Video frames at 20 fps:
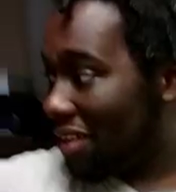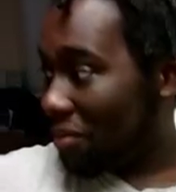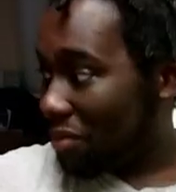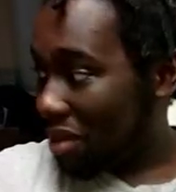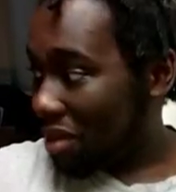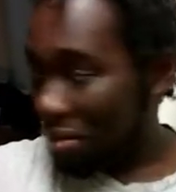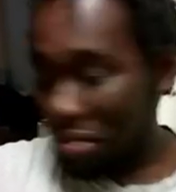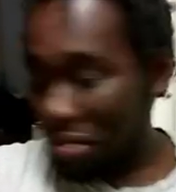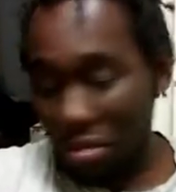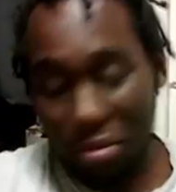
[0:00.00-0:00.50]
And
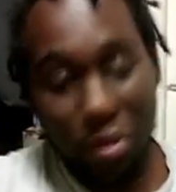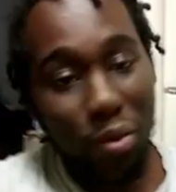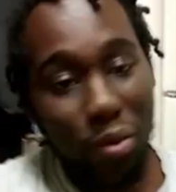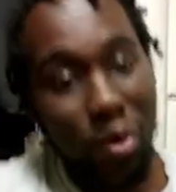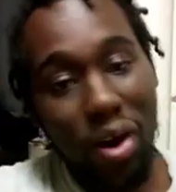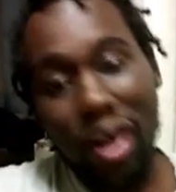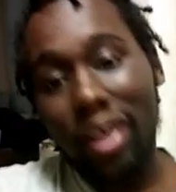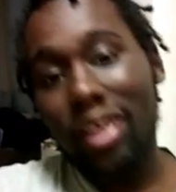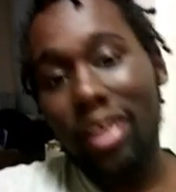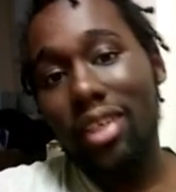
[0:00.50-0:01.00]
people in
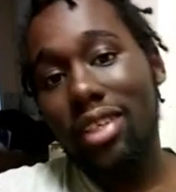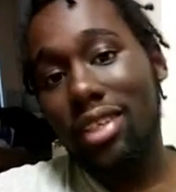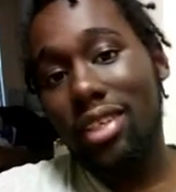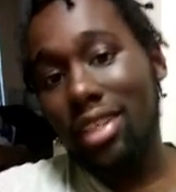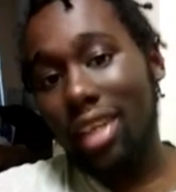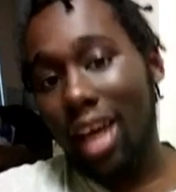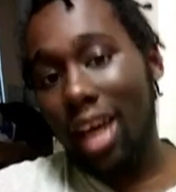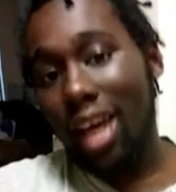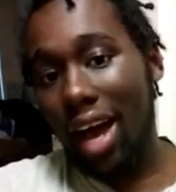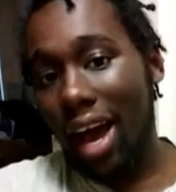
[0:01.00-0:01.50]
Milwaukee
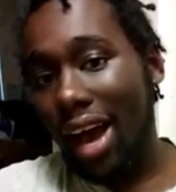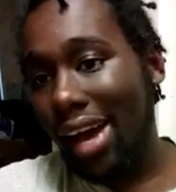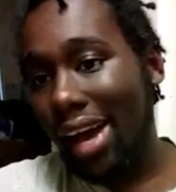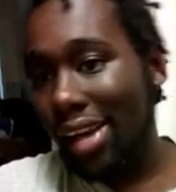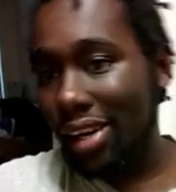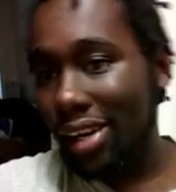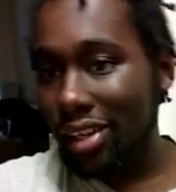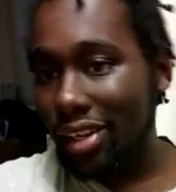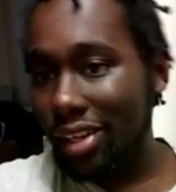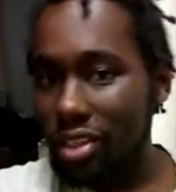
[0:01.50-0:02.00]
just
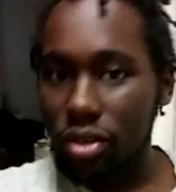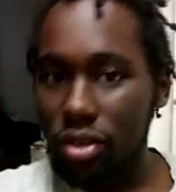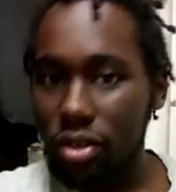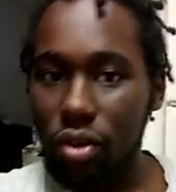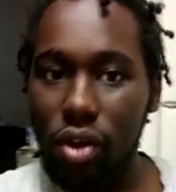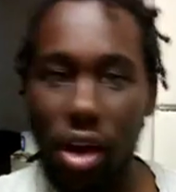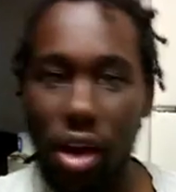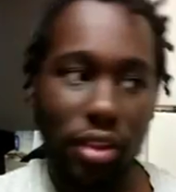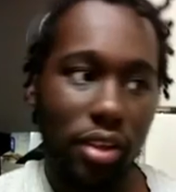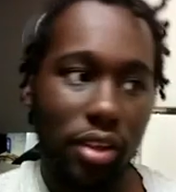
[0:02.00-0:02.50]
kind of just
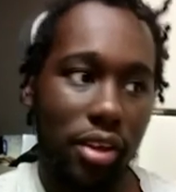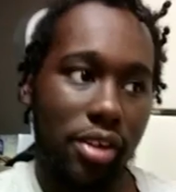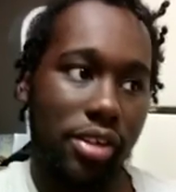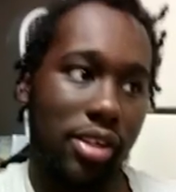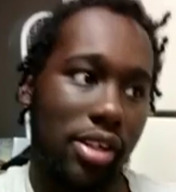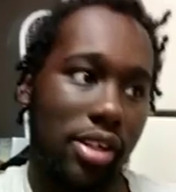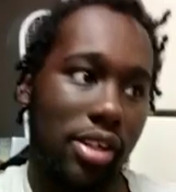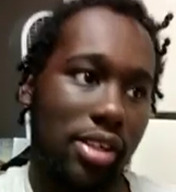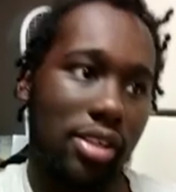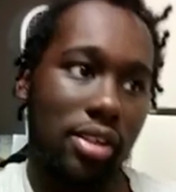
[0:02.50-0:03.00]
go out there
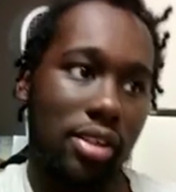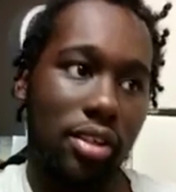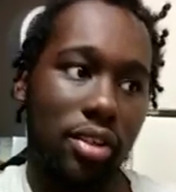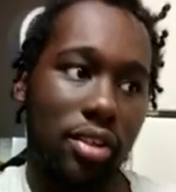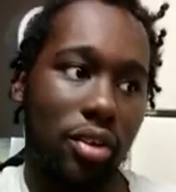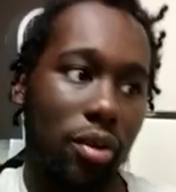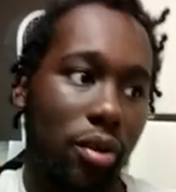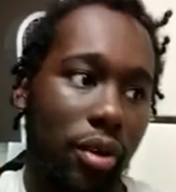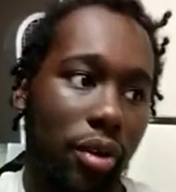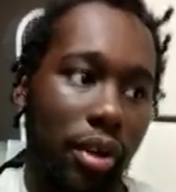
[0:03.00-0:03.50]
just to
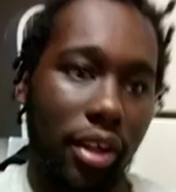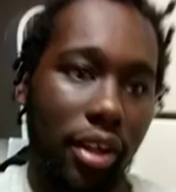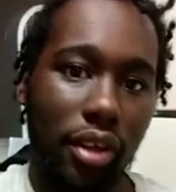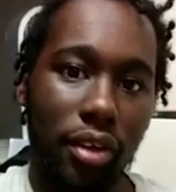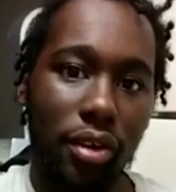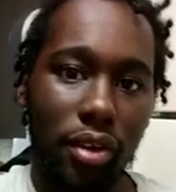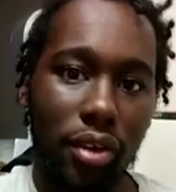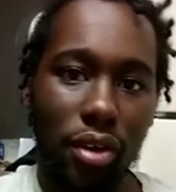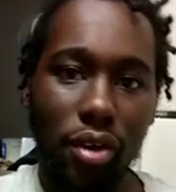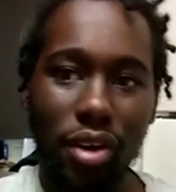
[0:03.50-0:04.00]
do it,
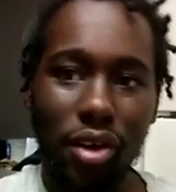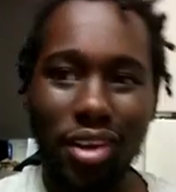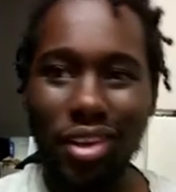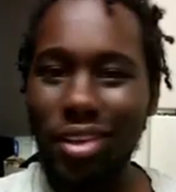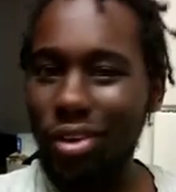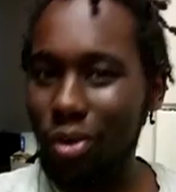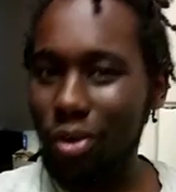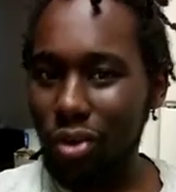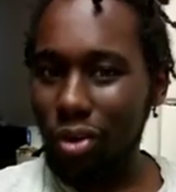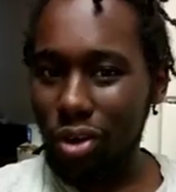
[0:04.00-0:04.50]
and
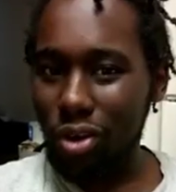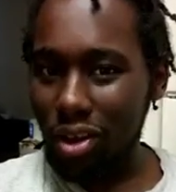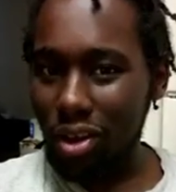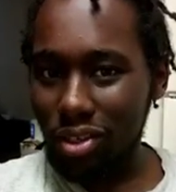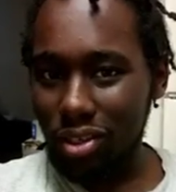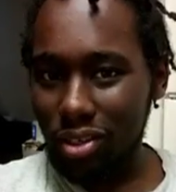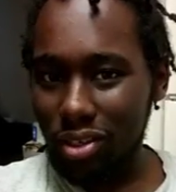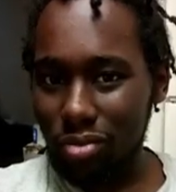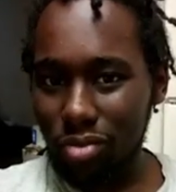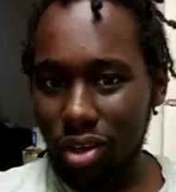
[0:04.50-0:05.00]
it don't
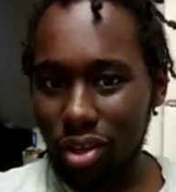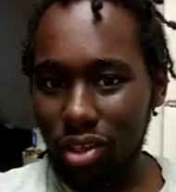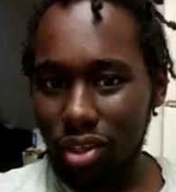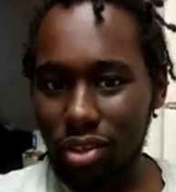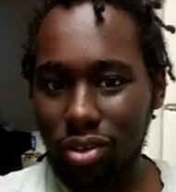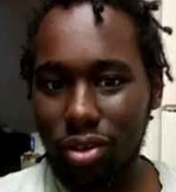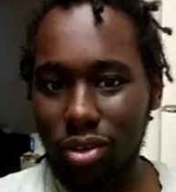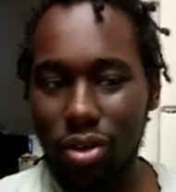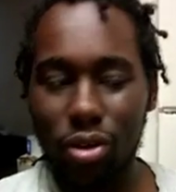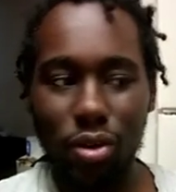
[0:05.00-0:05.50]
cost as much,
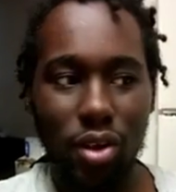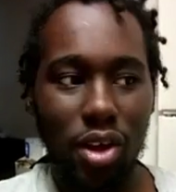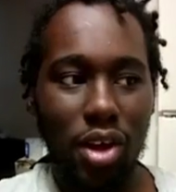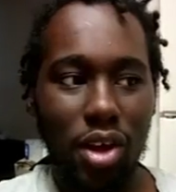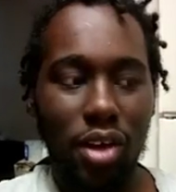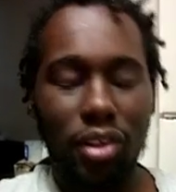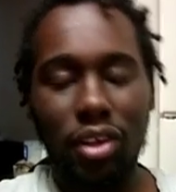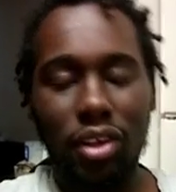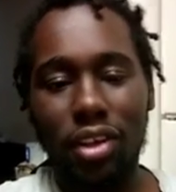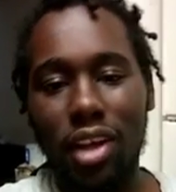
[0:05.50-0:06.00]
so
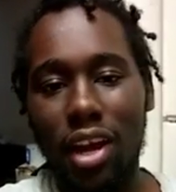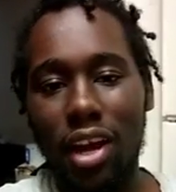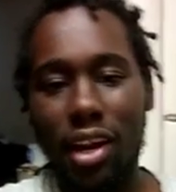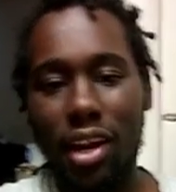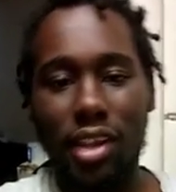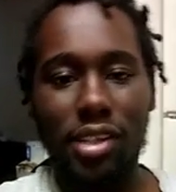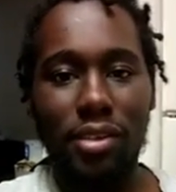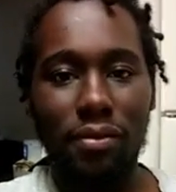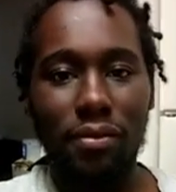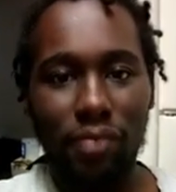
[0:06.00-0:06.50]
they're not
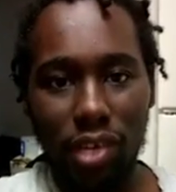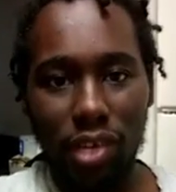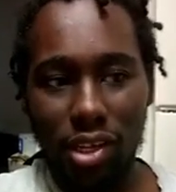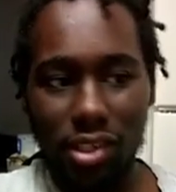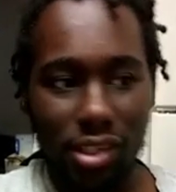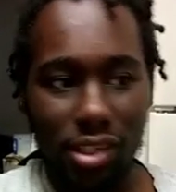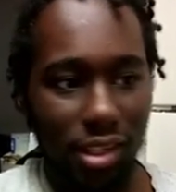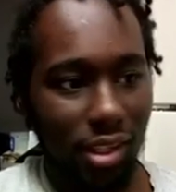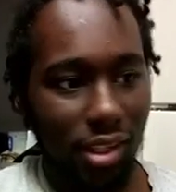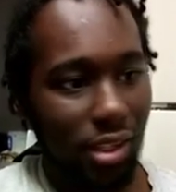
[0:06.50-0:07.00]
as
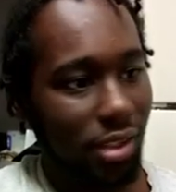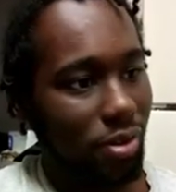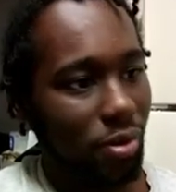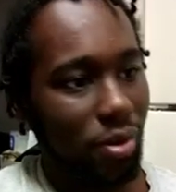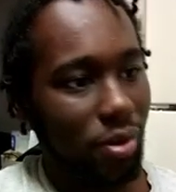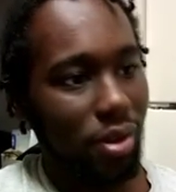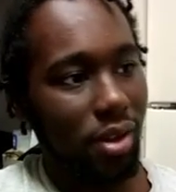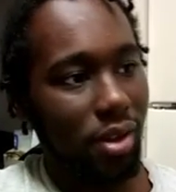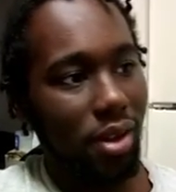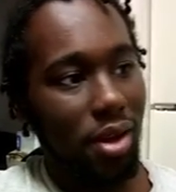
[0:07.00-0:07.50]
invested
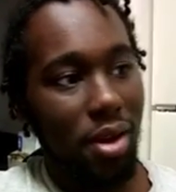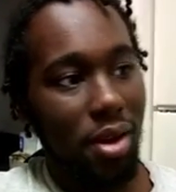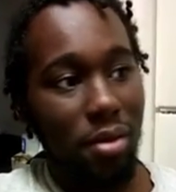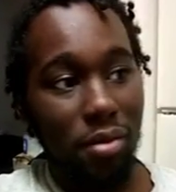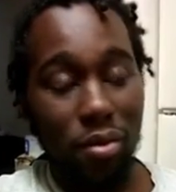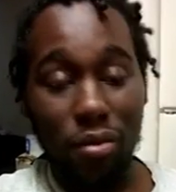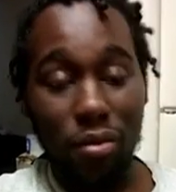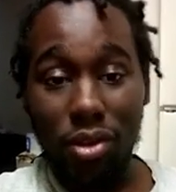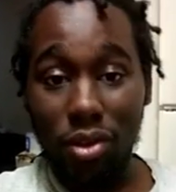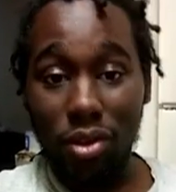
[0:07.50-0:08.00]
into it.
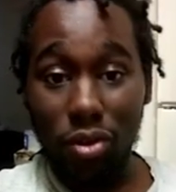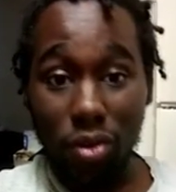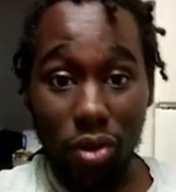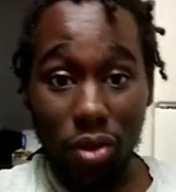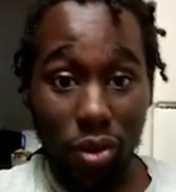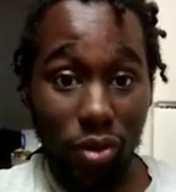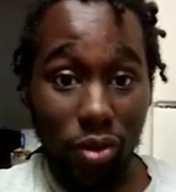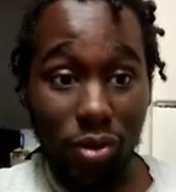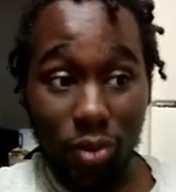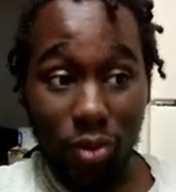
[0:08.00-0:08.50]
But when you
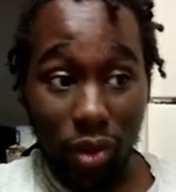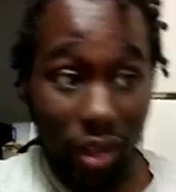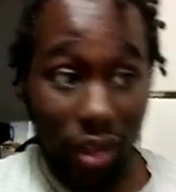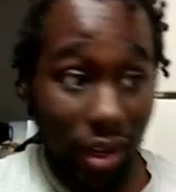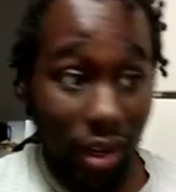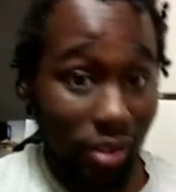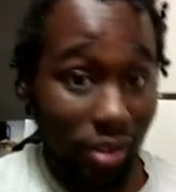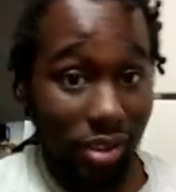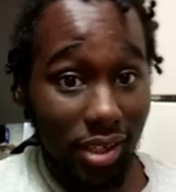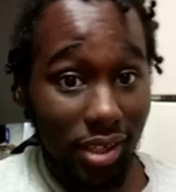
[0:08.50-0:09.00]
go to a
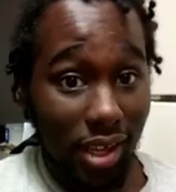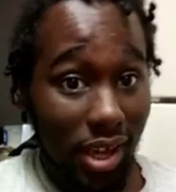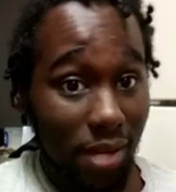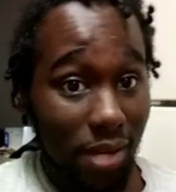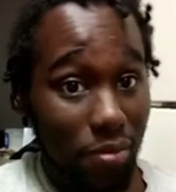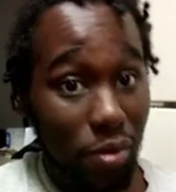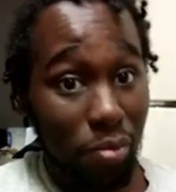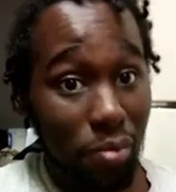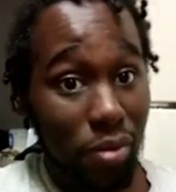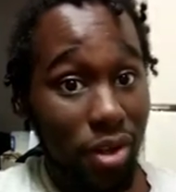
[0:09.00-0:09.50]
Lakers
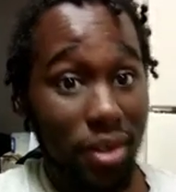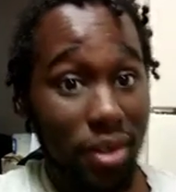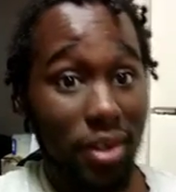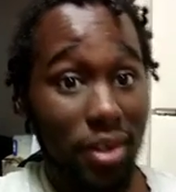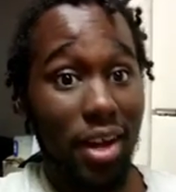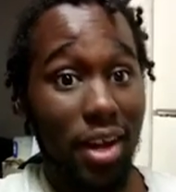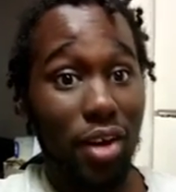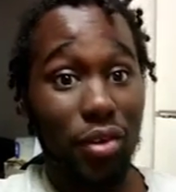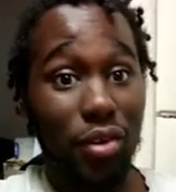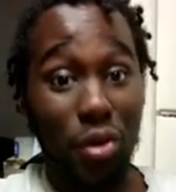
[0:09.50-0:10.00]
game, you're putting
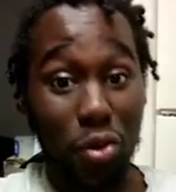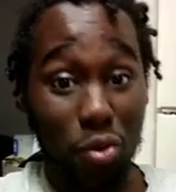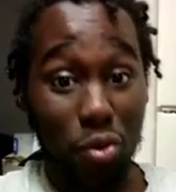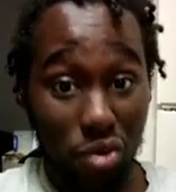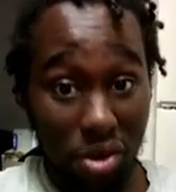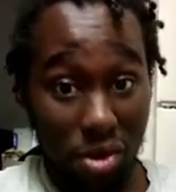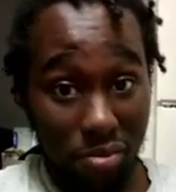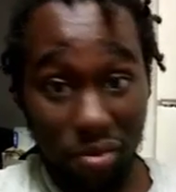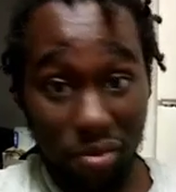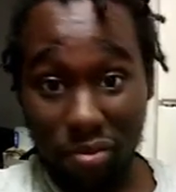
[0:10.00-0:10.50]
down a
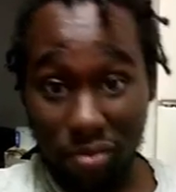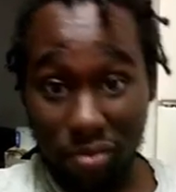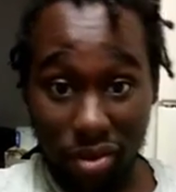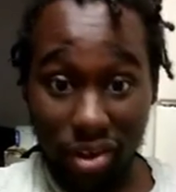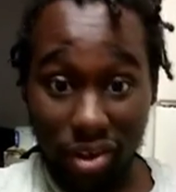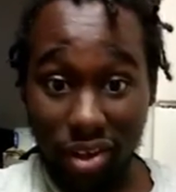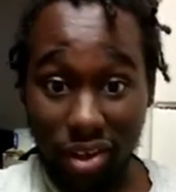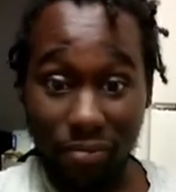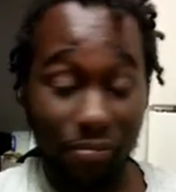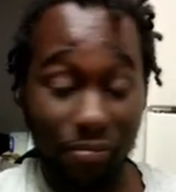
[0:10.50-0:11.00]
grip of
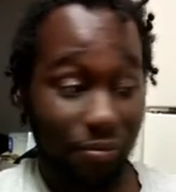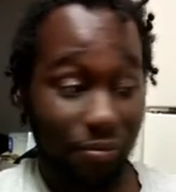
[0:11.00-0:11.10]
money,